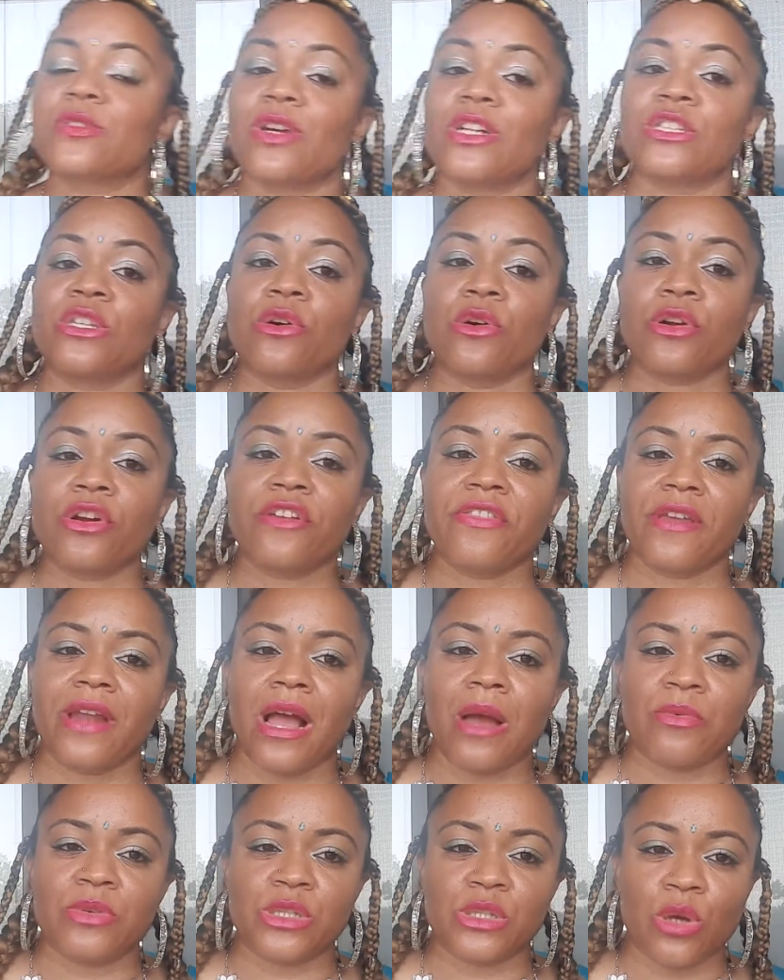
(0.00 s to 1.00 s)
So I told her that
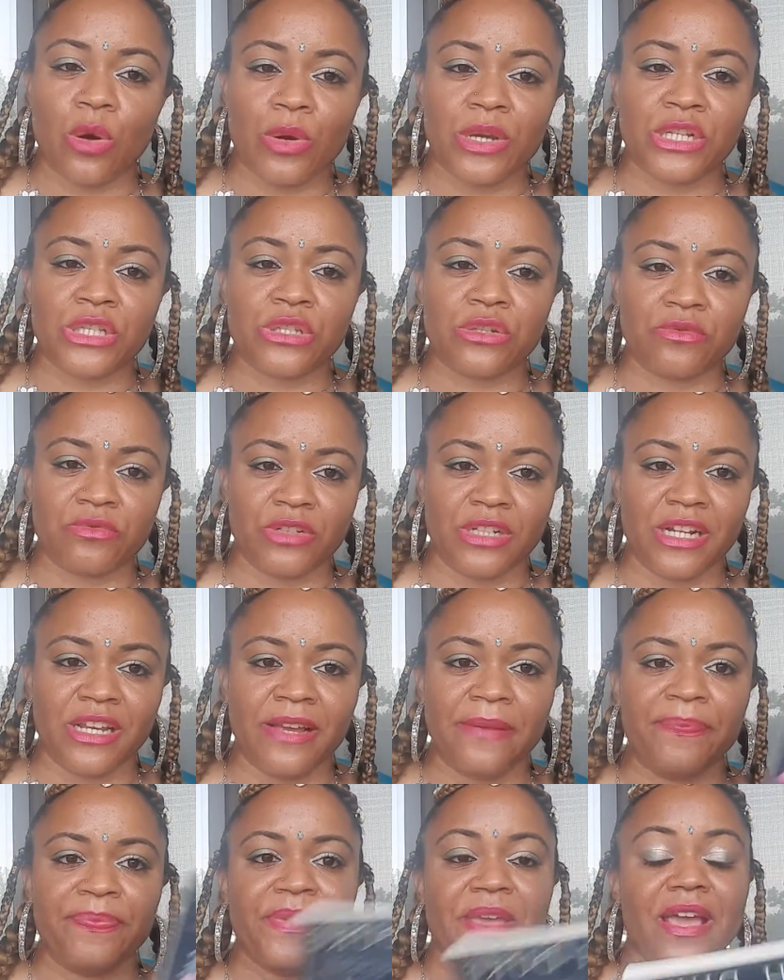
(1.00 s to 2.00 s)
I was going to read
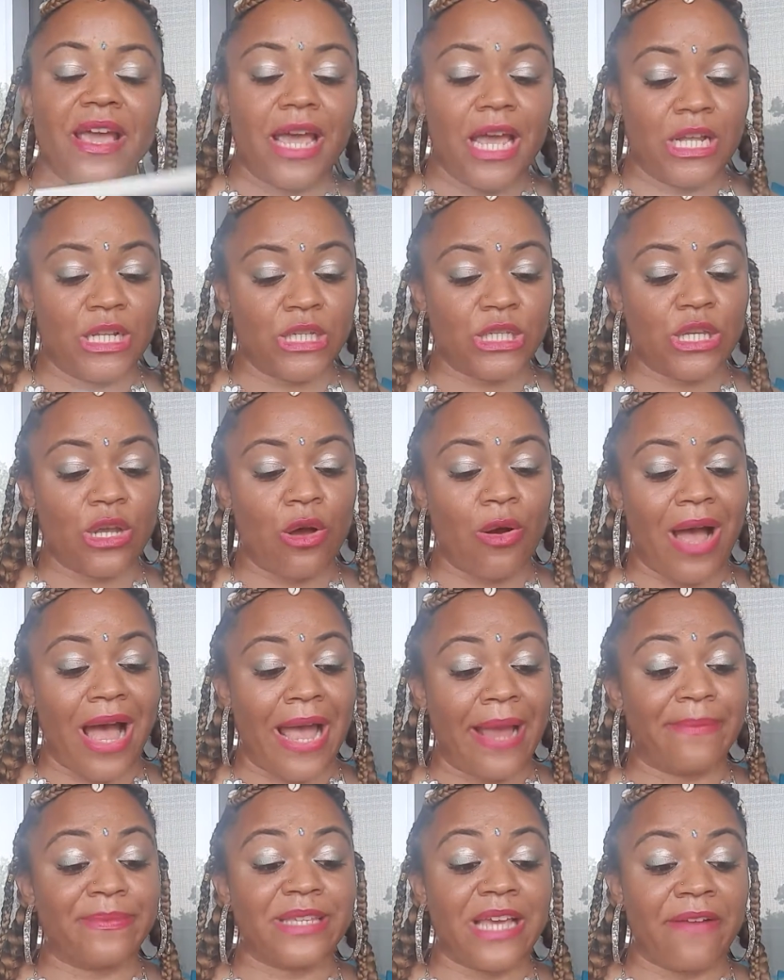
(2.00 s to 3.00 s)
it, and so
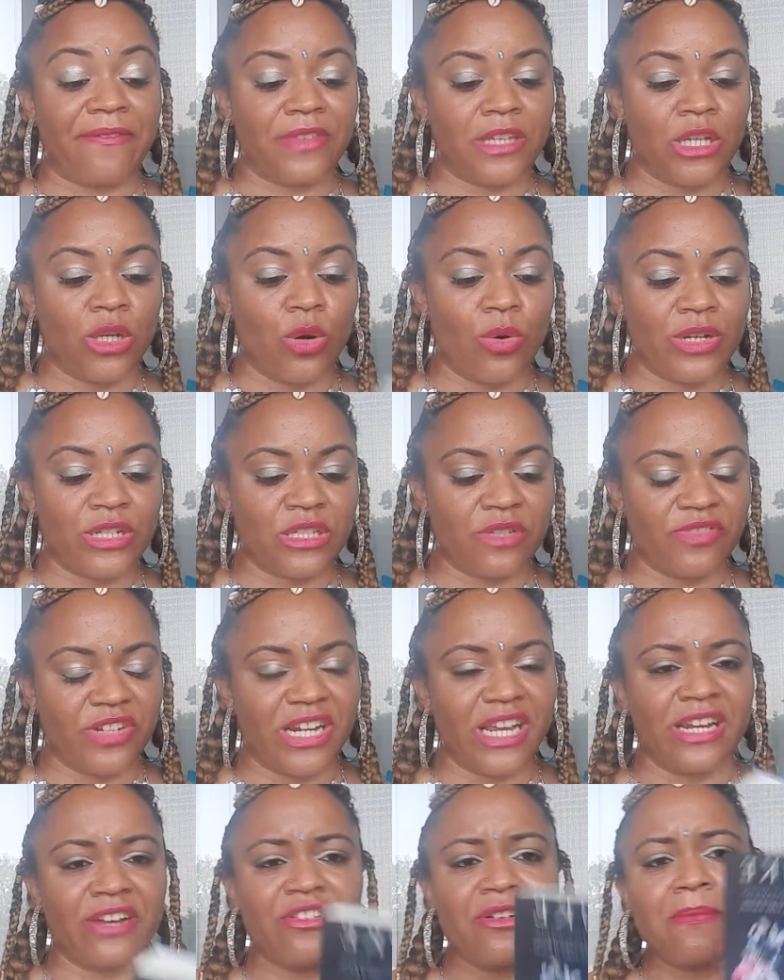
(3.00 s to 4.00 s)
I am definitely going to
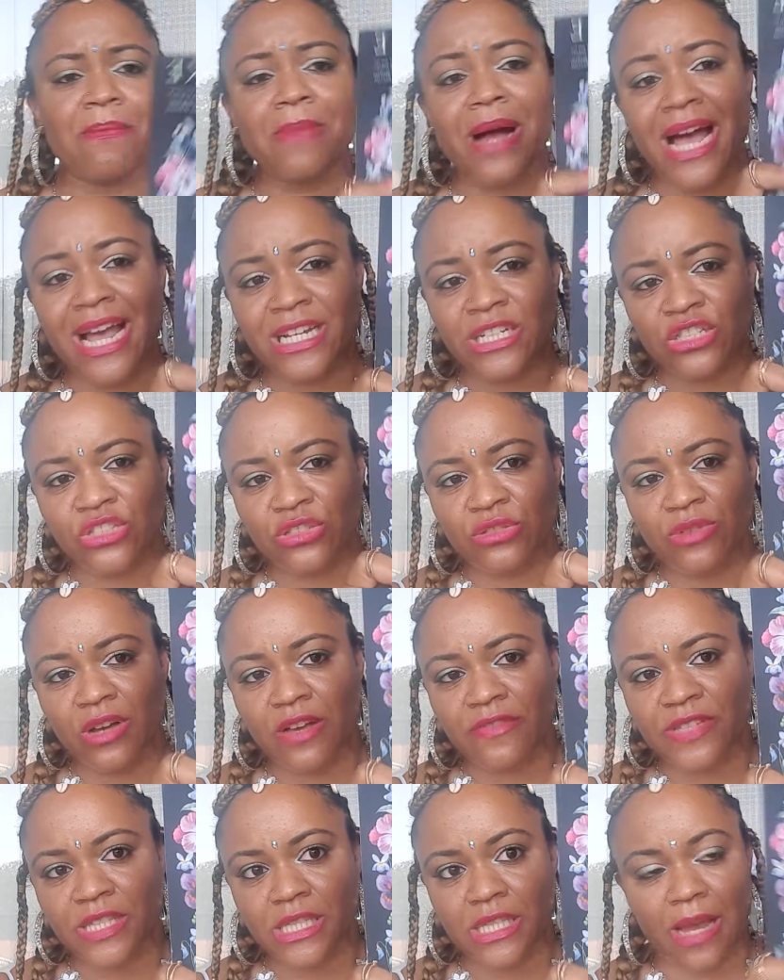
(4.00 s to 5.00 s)
read it. And it reminds you
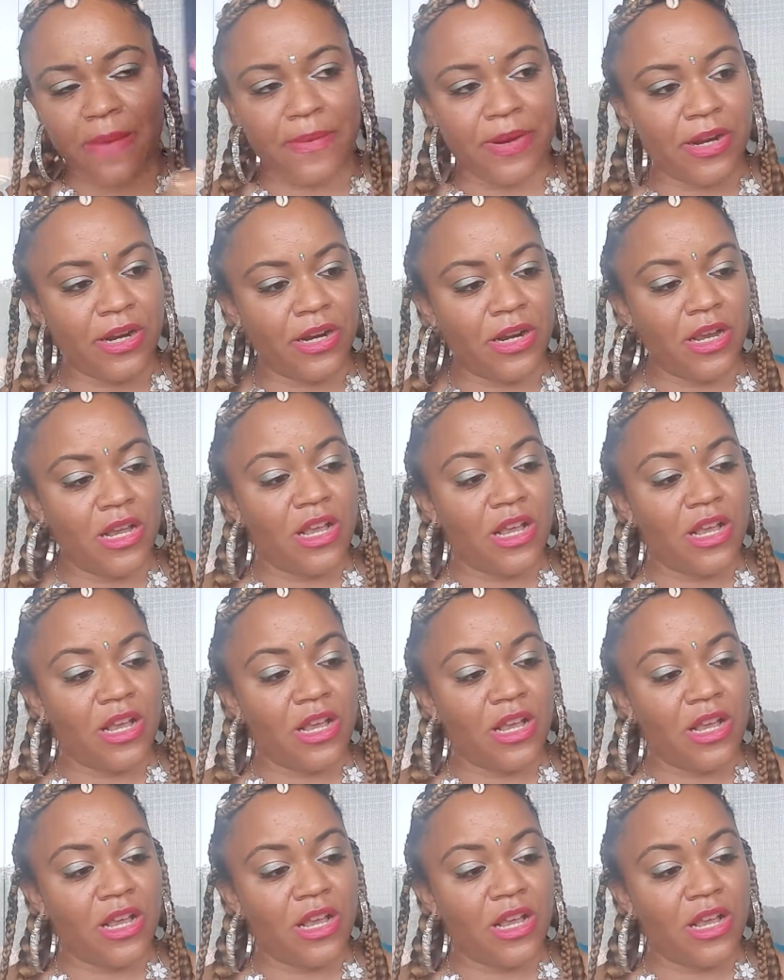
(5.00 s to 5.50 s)
of summer.